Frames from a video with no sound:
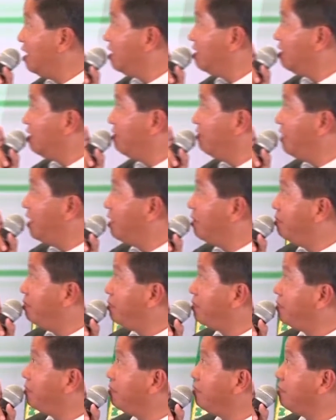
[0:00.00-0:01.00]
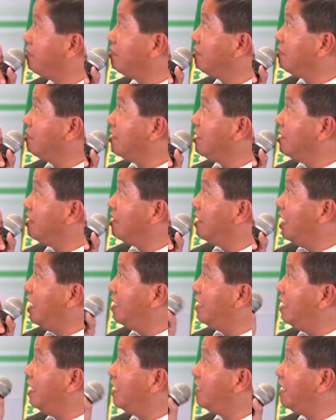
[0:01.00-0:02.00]
to develop.
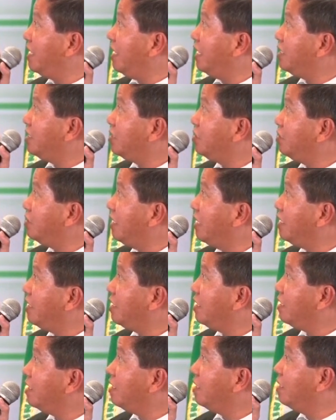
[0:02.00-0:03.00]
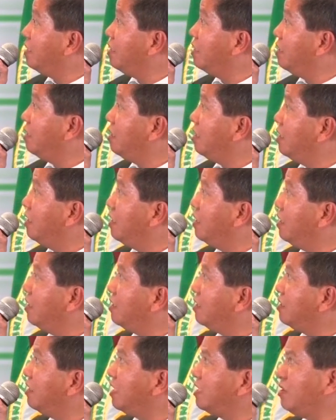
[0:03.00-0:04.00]
Uh, I think I'll show that here.
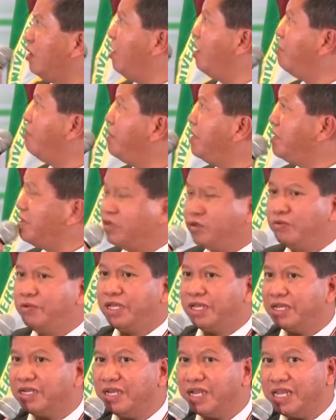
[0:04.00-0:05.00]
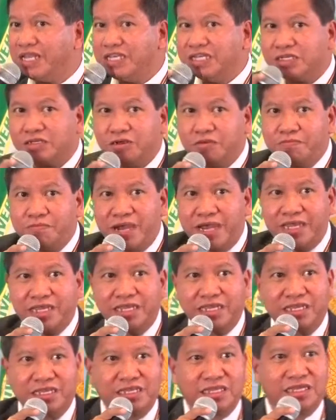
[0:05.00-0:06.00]
So that's all we're doing, really just
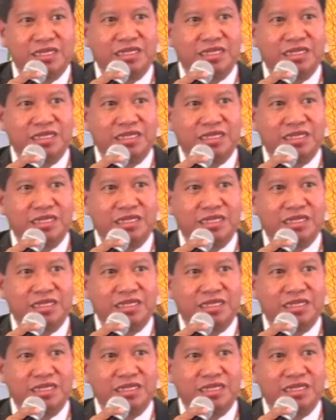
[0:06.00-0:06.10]
combining